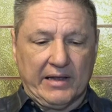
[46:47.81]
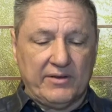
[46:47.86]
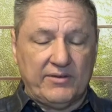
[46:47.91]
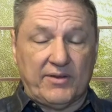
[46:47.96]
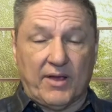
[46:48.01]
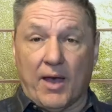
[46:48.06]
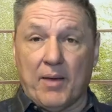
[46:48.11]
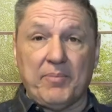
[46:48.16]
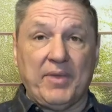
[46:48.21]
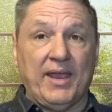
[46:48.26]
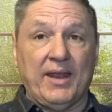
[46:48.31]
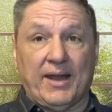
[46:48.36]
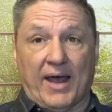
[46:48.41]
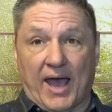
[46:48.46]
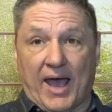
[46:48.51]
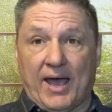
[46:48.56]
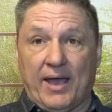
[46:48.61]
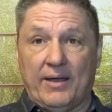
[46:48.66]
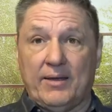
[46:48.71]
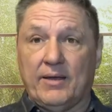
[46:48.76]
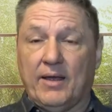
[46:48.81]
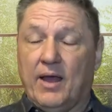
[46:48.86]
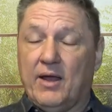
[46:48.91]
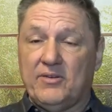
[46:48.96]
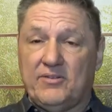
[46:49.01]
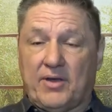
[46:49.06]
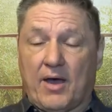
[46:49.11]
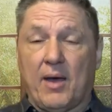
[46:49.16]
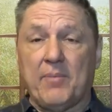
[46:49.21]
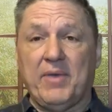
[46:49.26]
Tommy and I,
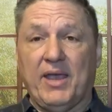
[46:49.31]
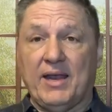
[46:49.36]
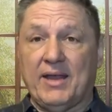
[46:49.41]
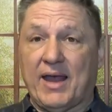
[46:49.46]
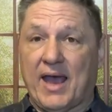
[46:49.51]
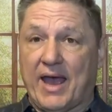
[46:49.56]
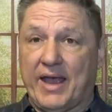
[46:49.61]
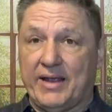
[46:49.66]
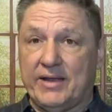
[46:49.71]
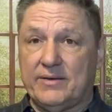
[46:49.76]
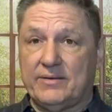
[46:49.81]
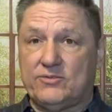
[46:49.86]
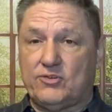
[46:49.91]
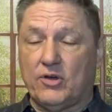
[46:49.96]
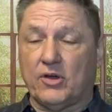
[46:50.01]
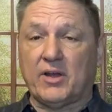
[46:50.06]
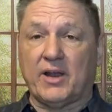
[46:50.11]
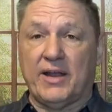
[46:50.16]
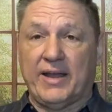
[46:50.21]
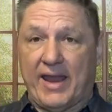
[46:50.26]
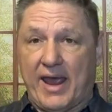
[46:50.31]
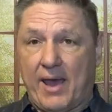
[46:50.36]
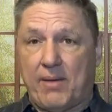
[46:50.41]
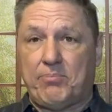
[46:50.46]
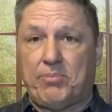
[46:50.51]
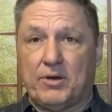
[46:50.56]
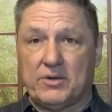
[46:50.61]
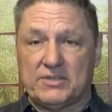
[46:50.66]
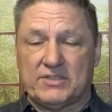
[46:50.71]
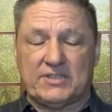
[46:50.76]
Tommy and I took a
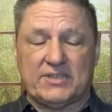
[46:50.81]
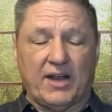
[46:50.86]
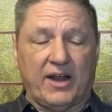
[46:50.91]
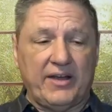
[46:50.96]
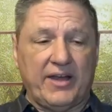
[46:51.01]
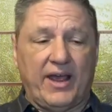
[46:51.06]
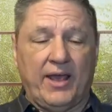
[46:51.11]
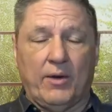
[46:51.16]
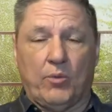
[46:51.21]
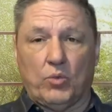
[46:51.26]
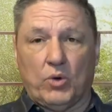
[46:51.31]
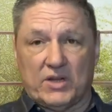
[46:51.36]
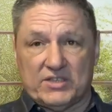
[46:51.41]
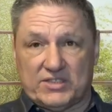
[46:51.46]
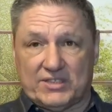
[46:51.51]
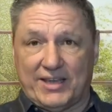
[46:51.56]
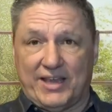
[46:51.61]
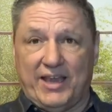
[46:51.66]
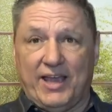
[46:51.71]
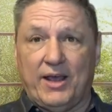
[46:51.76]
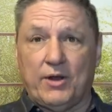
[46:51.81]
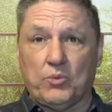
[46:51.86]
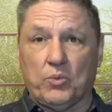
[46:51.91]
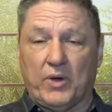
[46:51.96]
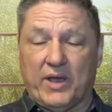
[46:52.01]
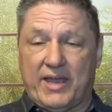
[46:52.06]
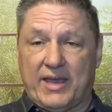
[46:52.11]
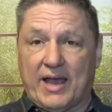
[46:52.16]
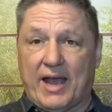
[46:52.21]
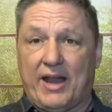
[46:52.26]
nap on Sunday, and once again,
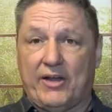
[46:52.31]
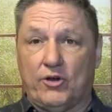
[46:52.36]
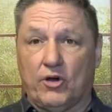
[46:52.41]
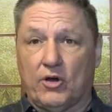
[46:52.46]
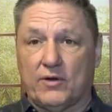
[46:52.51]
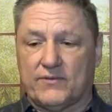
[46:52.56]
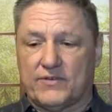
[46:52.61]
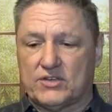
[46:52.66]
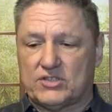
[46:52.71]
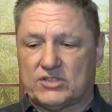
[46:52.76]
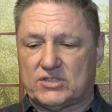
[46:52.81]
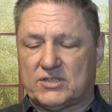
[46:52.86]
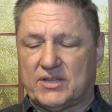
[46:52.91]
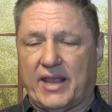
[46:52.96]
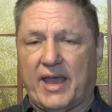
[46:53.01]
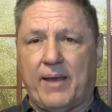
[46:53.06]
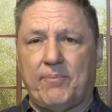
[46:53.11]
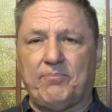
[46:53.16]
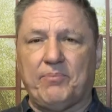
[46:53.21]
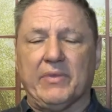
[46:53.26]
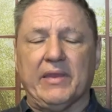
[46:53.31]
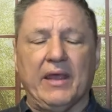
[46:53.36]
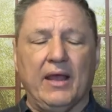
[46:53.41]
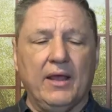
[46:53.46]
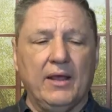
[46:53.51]
we kind of overslept.